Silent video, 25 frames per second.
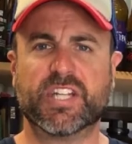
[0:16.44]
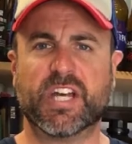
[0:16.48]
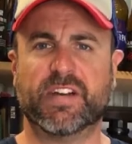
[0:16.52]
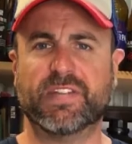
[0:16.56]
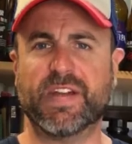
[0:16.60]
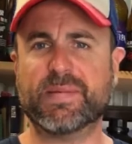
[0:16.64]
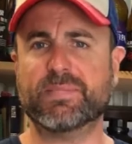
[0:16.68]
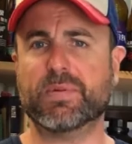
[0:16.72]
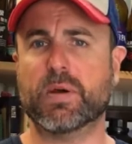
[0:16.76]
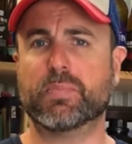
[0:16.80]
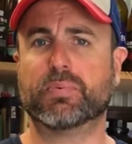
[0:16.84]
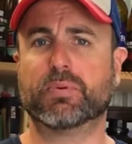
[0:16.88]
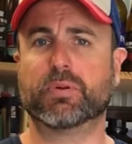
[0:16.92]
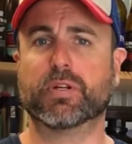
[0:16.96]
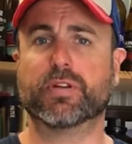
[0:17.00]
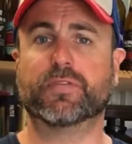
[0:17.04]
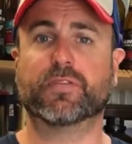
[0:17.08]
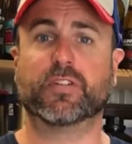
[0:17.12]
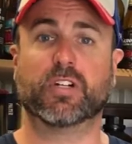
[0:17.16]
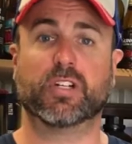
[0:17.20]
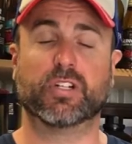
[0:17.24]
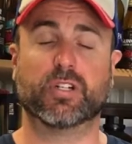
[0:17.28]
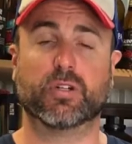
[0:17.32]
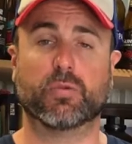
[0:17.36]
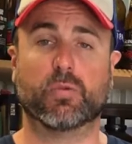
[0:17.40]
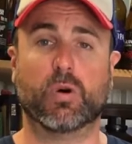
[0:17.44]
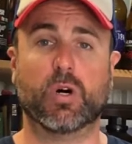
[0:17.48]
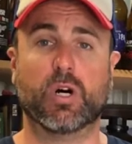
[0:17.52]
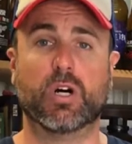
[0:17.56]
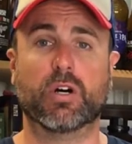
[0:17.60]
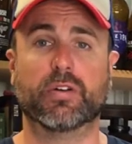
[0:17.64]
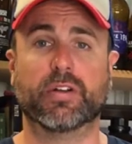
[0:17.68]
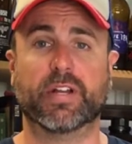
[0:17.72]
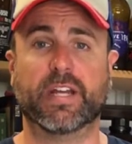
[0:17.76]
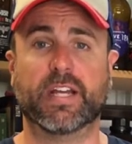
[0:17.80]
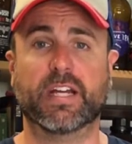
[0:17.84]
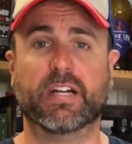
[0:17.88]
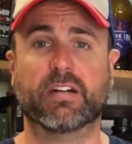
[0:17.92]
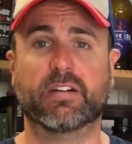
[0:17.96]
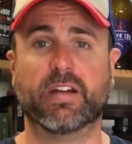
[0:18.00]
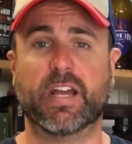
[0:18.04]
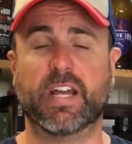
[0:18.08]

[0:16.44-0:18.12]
So I've had my brewery for a little while now,